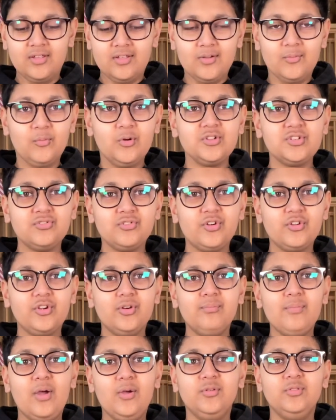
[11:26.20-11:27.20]
Once you've got your
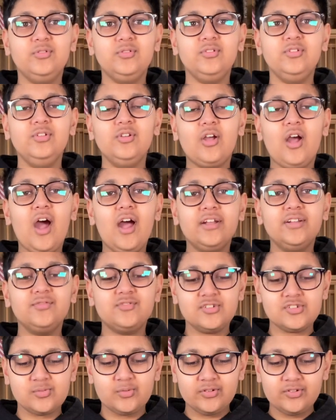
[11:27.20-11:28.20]
moat, you kind of
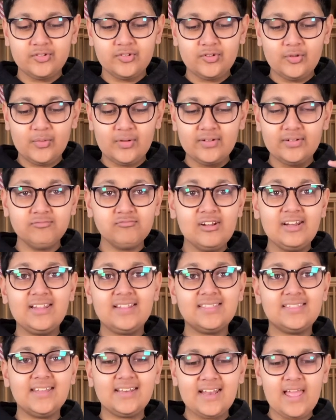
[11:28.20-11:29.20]
just want to do a really
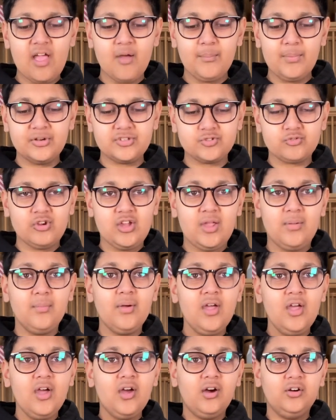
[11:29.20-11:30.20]
thin layer of buttercream
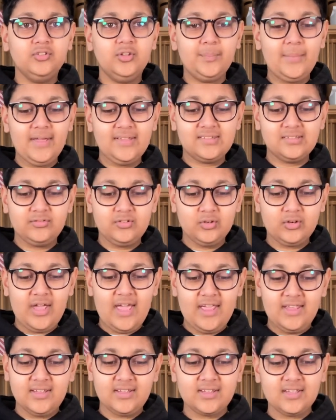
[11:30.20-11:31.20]
on the base of your
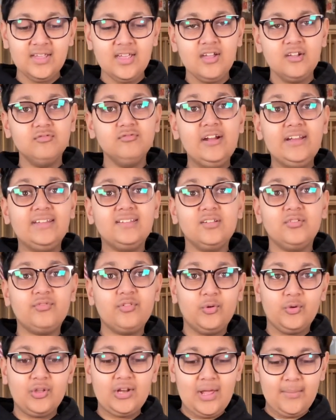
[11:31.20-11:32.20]
cake, ready to
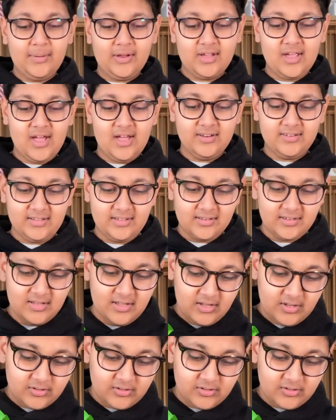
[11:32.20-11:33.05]
fill your lemon curd in.